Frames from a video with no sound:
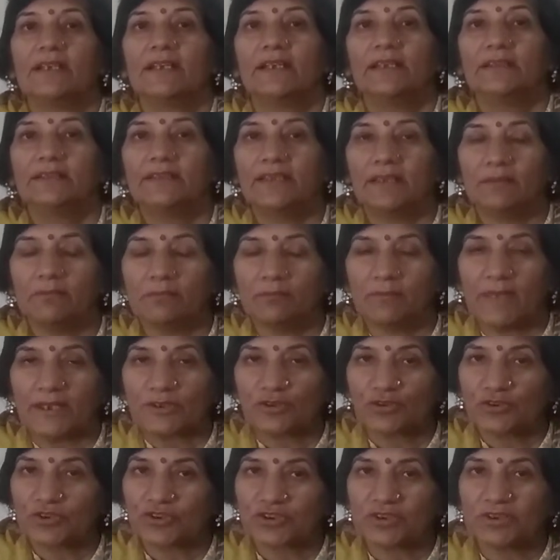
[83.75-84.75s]
The
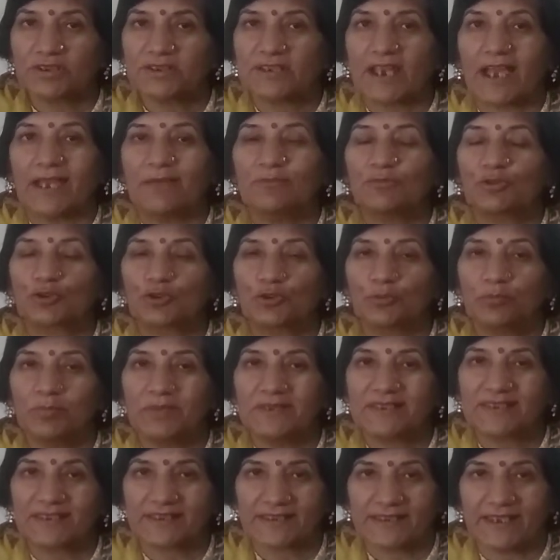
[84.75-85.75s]
maturation time should be
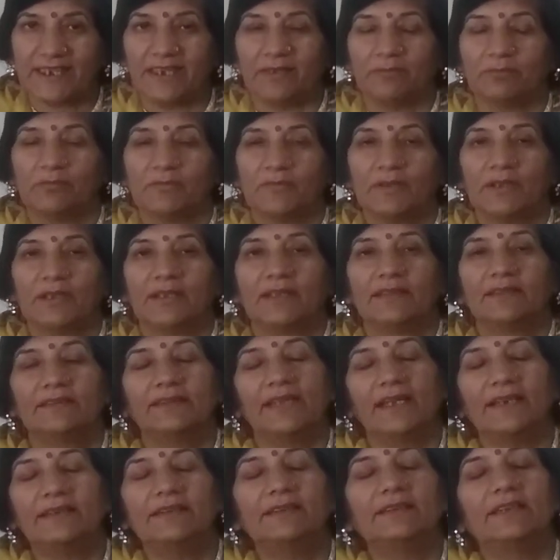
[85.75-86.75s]
same,
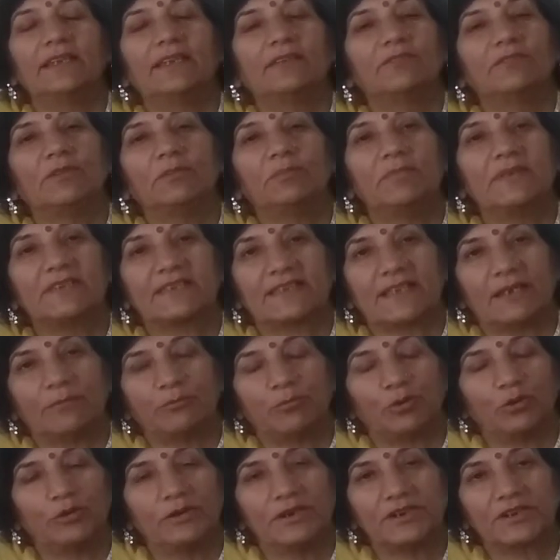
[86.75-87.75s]
then there will be
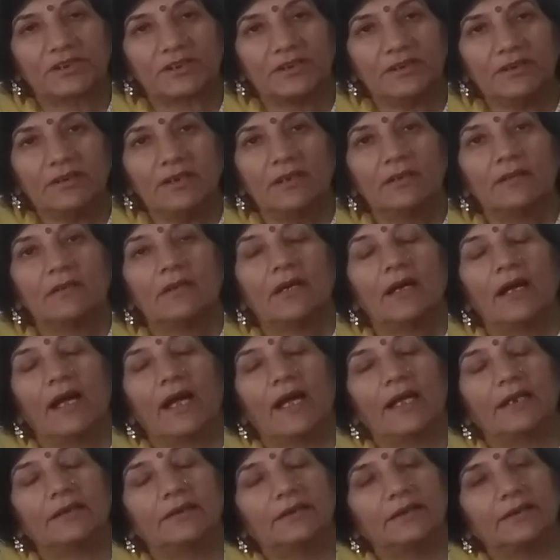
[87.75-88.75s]
self-pollination.
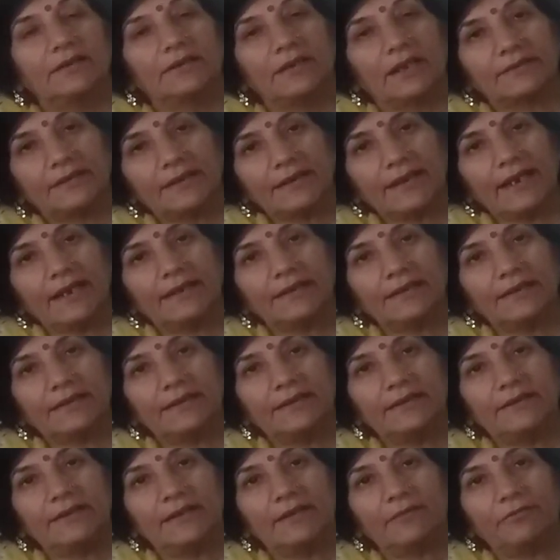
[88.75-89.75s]
And another
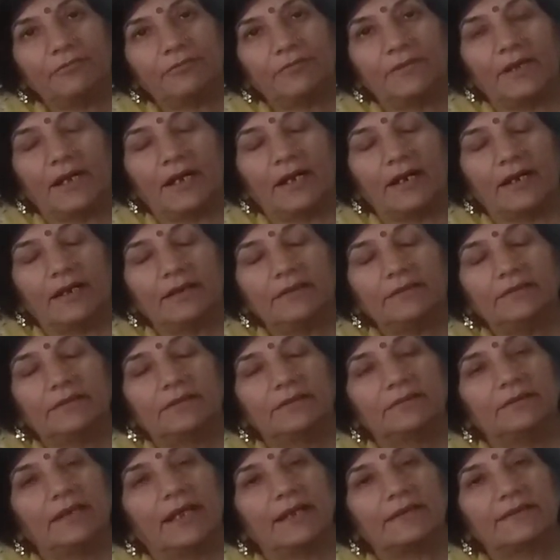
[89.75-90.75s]
category of flower,
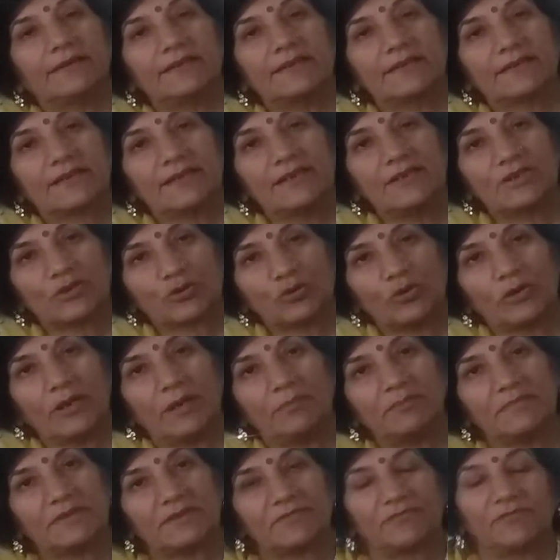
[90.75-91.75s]
that is
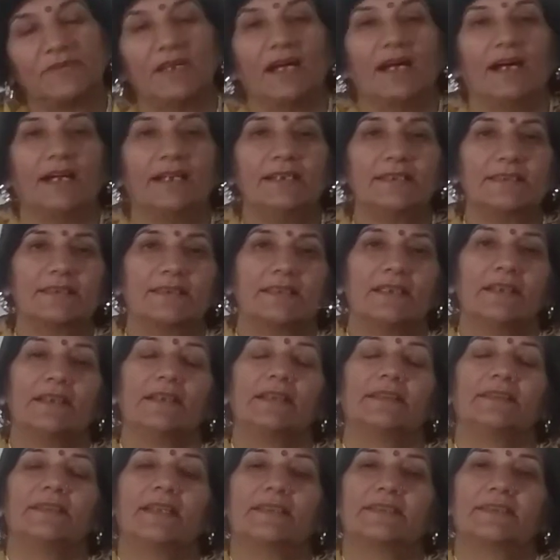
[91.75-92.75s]
clistogamous flowers,
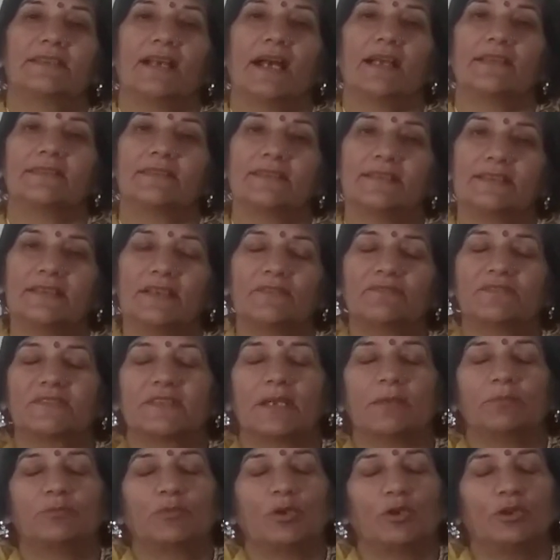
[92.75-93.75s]
the chances of
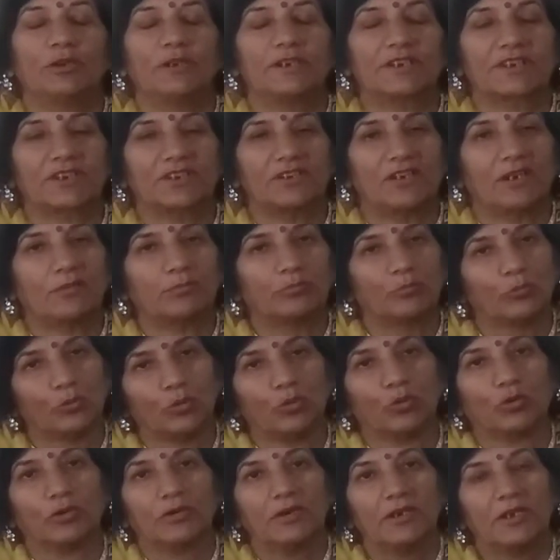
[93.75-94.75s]
self-pollination are
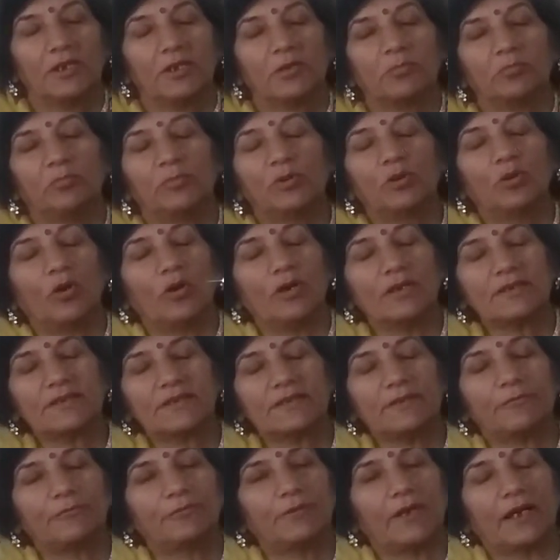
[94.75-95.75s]
more because
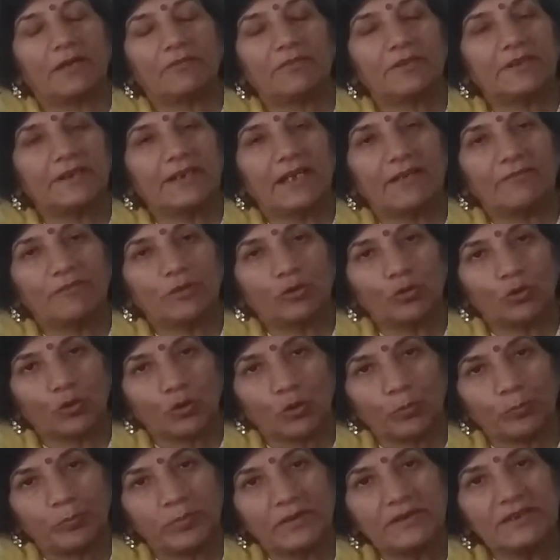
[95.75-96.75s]
the flower never
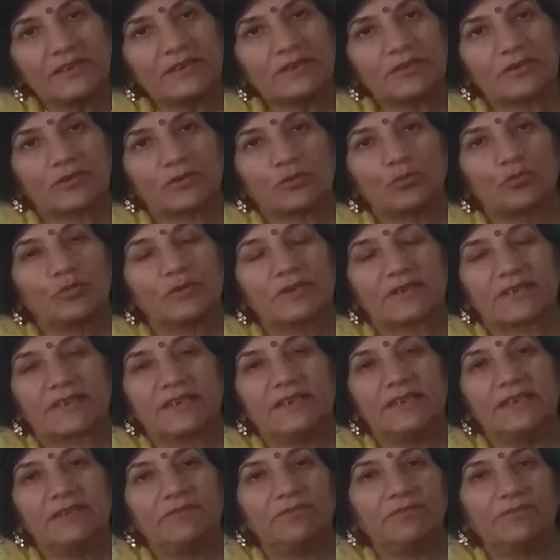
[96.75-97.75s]
opens to
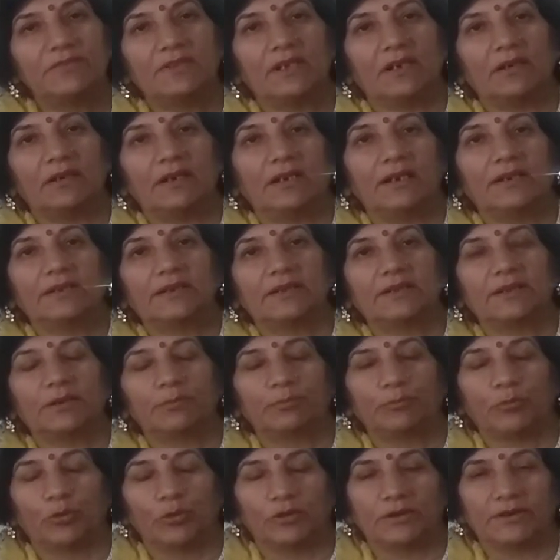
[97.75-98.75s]
receive another
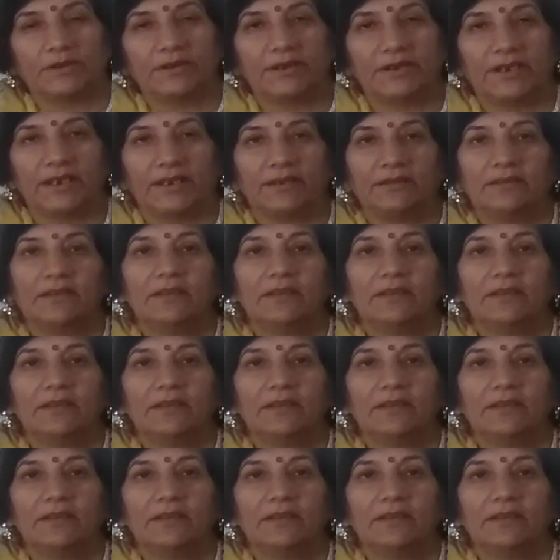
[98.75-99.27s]
pollen grain.